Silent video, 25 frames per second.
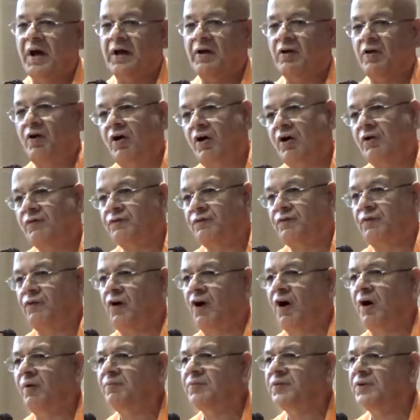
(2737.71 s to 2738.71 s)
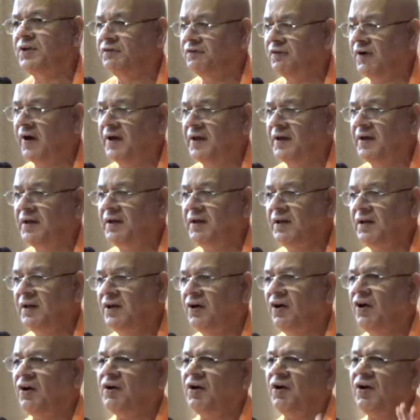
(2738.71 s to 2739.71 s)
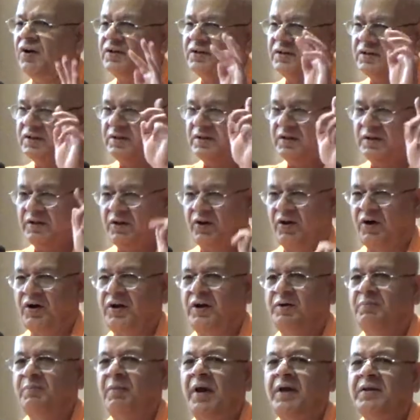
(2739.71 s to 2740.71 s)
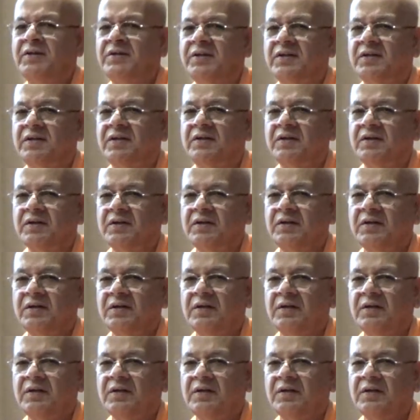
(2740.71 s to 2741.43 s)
Are all forms divine or imagined?